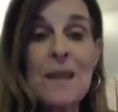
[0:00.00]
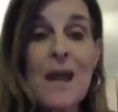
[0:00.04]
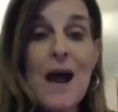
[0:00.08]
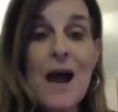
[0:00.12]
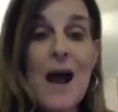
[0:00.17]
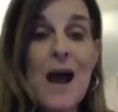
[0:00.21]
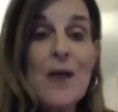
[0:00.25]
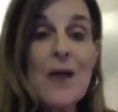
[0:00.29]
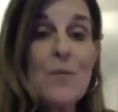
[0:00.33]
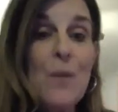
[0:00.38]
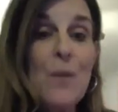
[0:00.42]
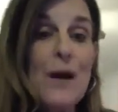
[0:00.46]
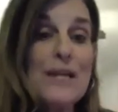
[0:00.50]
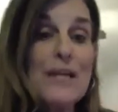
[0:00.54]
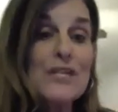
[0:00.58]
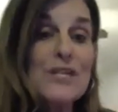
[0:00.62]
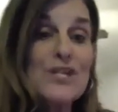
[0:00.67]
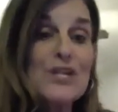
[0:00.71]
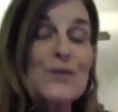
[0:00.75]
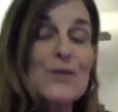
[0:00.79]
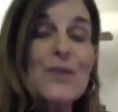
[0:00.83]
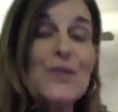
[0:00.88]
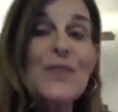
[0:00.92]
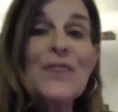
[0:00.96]
I want
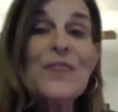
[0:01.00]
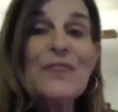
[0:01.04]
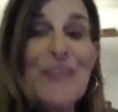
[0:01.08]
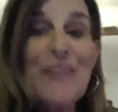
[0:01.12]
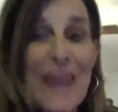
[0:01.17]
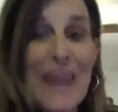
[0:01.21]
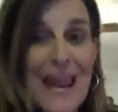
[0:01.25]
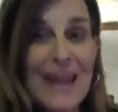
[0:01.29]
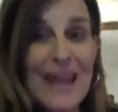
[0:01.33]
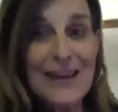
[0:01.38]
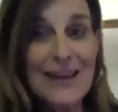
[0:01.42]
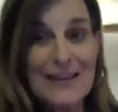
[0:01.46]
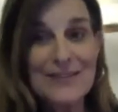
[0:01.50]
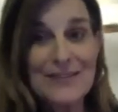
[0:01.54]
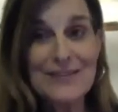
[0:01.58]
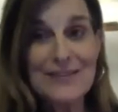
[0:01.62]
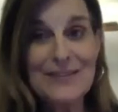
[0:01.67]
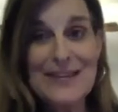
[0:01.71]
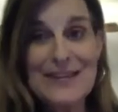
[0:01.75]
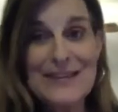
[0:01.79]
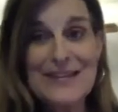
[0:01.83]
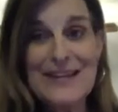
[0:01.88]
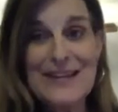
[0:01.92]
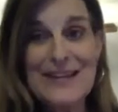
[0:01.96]
to thank
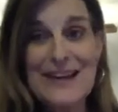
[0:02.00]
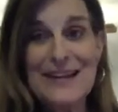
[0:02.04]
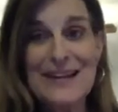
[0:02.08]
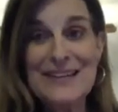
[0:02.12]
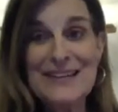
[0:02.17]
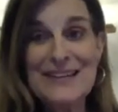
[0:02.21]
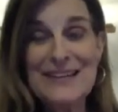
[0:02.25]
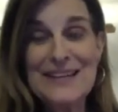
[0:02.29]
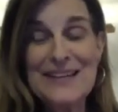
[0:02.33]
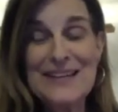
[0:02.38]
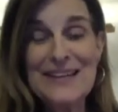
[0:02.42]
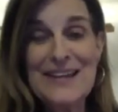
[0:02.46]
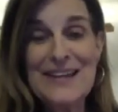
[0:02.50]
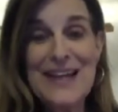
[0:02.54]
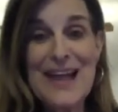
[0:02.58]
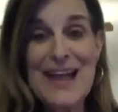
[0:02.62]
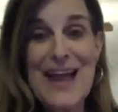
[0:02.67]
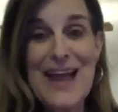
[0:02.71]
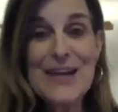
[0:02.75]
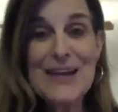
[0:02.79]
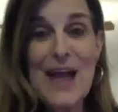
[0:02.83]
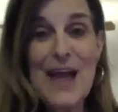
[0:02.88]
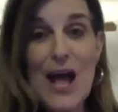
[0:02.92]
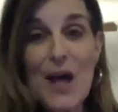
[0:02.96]
Lynda
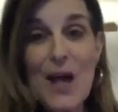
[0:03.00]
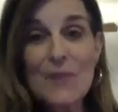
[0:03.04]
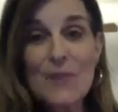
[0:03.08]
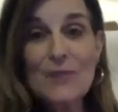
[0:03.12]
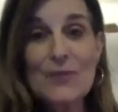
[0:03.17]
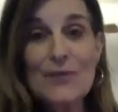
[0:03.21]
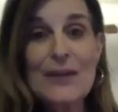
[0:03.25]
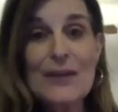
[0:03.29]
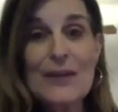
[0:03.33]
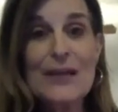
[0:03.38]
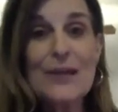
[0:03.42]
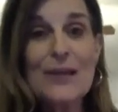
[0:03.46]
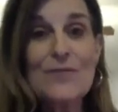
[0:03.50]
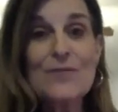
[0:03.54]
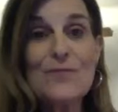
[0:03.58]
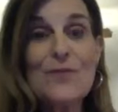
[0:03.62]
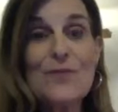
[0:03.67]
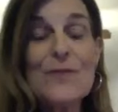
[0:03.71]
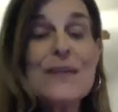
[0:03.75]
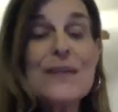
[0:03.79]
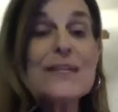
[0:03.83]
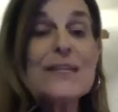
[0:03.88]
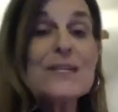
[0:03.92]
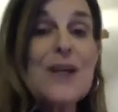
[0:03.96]
and Alfred for
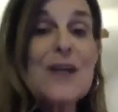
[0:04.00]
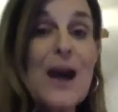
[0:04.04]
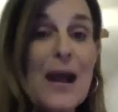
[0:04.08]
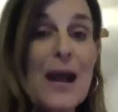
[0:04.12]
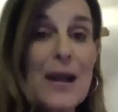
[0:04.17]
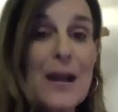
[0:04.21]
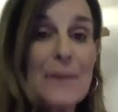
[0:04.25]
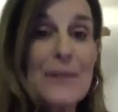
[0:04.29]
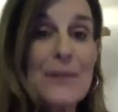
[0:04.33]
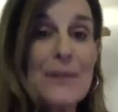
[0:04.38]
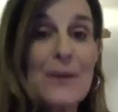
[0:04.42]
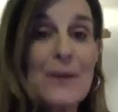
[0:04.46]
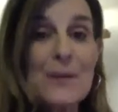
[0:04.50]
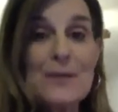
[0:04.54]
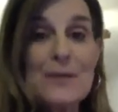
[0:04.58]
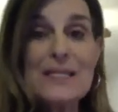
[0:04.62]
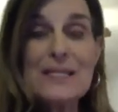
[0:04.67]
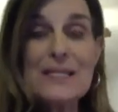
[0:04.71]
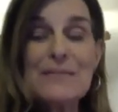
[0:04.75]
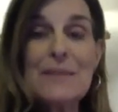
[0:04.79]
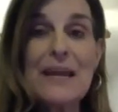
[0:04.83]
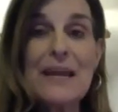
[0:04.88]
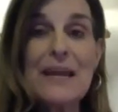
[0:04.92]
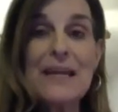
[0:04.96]
the time that
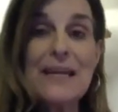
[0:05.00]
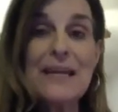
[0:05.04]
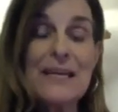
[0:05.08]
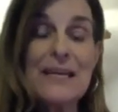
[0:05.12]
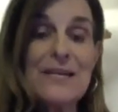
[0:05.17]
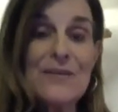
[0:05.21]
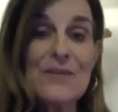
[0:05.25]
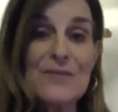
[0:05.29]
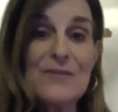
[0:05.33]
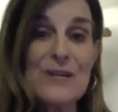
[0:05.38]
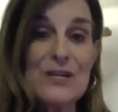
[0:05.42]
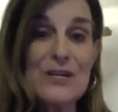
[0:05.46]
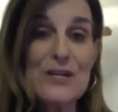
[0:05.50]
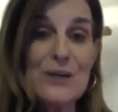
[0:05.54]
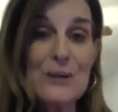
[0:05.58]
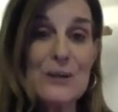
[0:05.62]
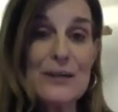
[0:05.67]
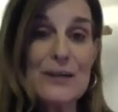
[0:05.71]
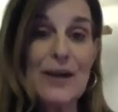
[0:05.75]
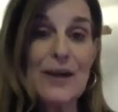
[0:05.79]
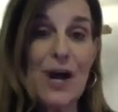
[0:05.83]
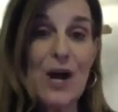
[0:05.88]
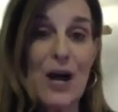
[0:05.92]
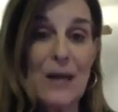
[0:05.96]
was spent
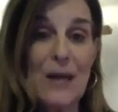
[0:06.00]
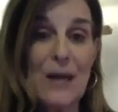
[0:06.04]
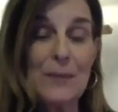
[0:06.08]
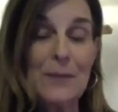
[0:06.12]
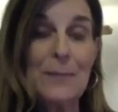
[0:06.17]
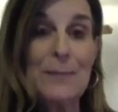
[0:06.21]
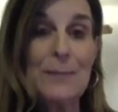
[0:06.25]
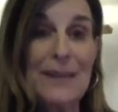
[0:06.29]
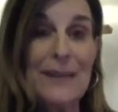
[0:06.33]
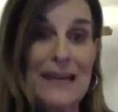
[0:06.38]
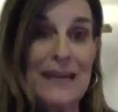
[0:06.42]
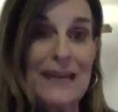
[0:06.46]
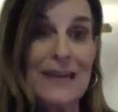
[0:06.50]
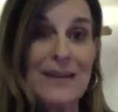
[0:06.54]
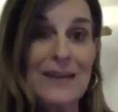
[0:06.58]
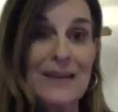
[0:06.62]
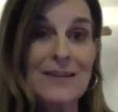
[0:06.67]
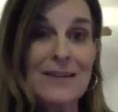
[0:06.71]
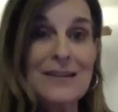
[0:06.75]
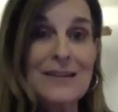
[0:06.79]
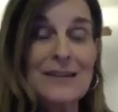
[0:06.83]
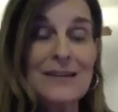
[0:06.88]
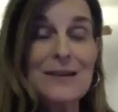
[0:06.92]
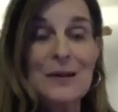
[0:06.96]
individually on me,
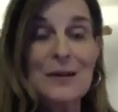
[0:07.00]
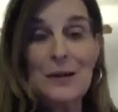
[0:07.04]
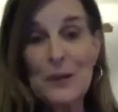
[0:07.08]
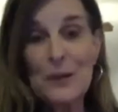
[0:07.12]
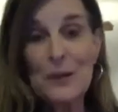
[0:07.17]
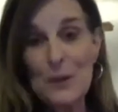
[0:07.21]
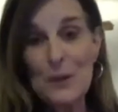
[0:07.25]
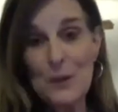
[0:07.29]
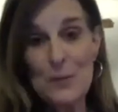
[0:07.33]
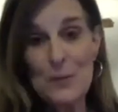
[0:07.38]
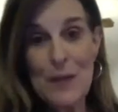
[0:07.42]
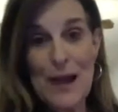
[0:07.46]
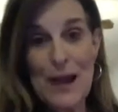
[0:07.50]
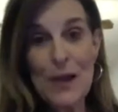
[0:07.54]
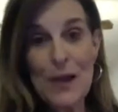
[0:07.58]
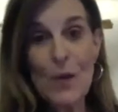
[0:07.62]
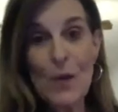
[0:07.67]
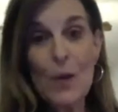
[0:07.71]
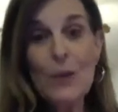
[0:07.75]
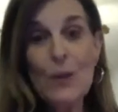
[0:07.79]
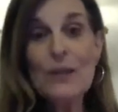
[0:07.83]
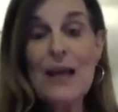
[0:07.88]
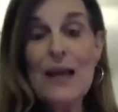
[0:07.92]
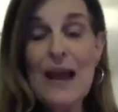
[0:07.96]
who my
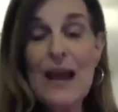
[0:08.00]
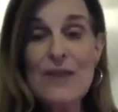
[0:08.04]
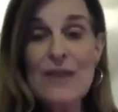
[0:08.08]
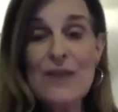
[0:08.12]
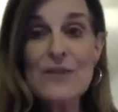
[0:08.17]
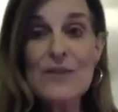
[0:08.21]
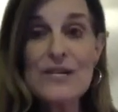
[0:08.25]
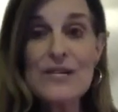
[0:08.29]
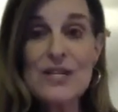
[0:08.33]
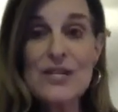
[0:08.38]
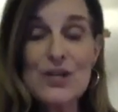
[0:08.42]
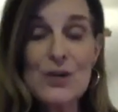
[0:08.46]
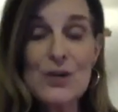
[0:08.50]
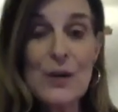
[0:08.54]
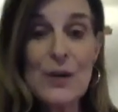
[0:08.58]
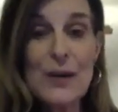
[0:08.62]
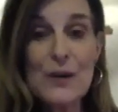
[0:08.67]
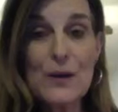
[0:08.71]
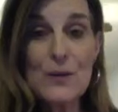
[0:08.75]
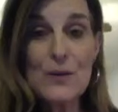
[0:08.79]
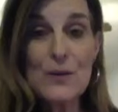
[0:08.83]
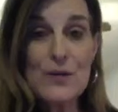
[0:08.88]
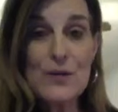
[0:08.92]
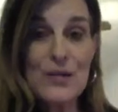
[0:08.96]
whole life was joy
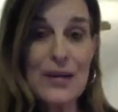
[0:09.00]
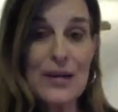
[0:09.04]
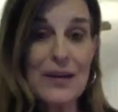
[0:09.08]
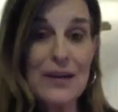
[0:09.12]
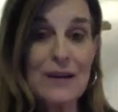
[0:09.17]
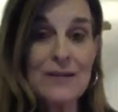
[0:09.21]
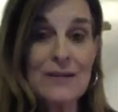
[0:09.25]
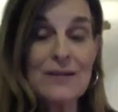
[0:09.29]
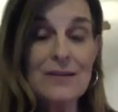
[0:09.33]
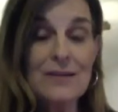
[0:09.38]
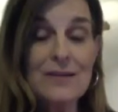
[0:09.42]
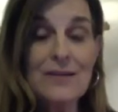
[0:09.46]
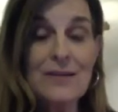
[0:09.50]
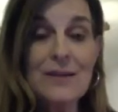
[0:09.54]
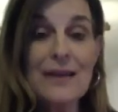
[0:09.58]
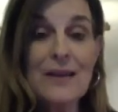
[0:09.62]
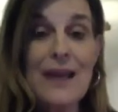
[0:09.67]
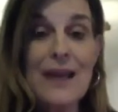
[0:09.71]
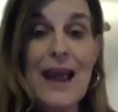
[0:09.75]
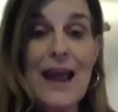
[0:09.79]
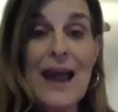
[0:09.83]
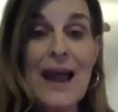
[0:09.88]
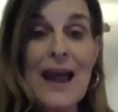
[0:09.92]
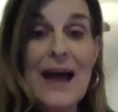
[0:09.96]
coaching,
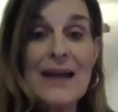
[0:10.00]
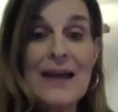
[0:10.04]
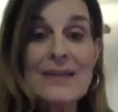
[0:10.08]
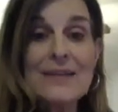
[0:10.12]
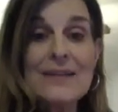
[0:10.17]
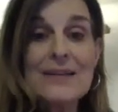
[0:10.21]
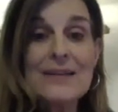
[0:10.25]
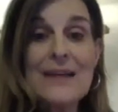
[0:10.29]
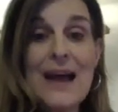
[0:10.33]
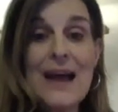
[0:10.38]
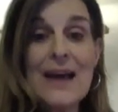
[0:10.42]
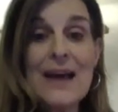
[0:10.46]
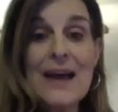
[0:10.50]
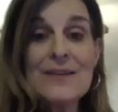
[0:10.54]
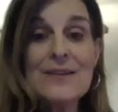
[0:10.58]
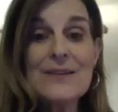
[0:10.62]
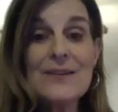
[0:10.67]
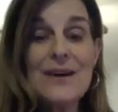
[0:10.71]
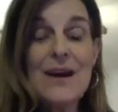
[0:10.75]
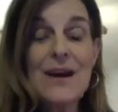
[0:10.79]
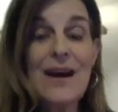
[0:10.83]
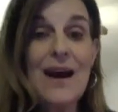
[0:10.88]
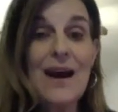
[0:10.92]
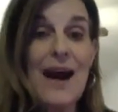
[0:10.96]
and yet
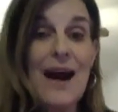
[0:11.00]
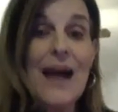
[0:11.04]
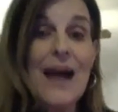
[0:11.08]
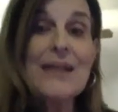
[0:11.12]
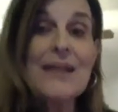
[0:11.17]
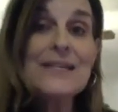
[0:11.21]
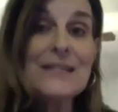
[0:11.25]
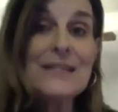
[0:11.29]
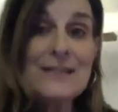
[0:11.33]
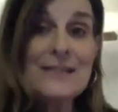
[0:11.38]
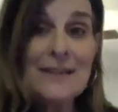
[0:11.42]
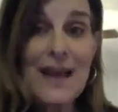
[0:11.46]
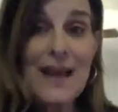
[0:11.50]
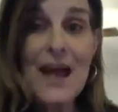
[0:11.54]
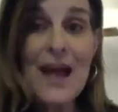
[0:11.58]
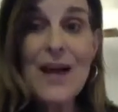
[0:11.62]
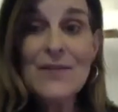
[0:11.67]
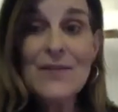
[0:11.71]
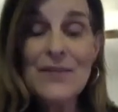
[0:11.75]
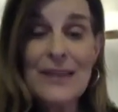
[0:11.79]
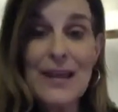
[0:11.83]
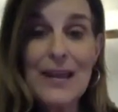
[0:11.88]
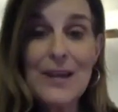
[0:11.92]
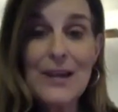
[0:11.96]
I didn't
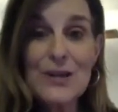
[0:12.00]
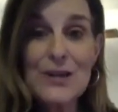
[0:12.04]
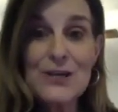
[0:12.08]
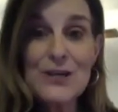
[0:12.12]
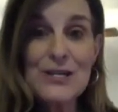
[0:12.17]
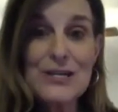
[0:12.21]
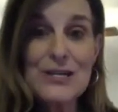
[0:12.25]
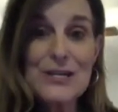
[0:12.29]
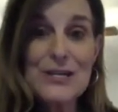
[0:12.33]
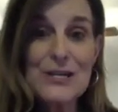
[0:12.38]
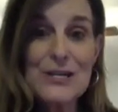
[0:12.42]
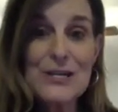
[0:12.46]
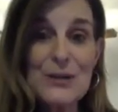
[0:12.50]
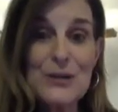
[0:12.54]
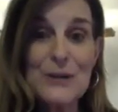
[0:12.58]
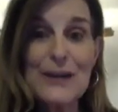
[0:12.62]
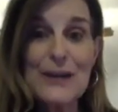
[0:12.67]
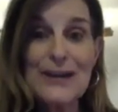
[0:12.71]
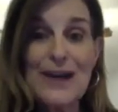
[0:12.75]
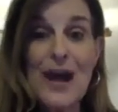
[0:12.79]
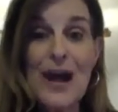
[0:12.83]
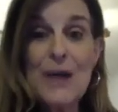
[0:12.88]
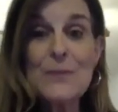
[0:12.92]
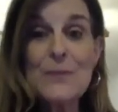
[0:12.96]
have the energy to do
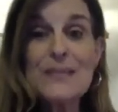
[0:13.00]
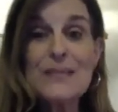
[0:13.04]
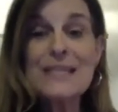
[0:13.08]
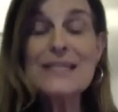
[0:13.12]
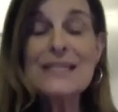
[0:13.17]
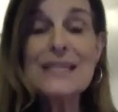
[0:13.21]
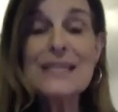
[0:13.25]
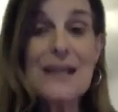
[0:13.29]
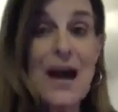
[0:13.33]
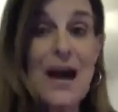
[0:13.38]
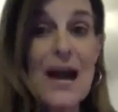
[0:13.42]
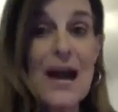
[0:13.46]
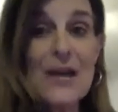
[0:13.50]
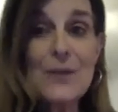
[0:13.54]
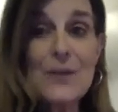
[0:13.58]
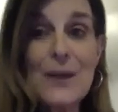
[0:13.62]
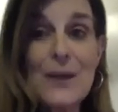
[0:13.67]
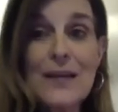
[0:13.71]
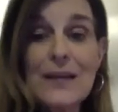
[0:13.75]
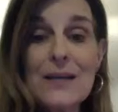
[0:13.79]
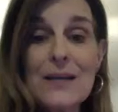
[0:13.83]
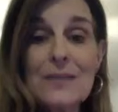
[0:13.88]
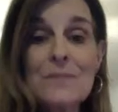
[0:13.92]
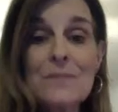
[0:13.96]
it. I was
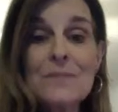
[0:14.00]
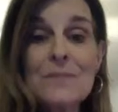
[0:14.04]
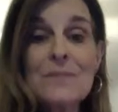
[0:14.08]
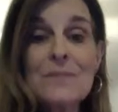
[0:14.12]
dehydrated.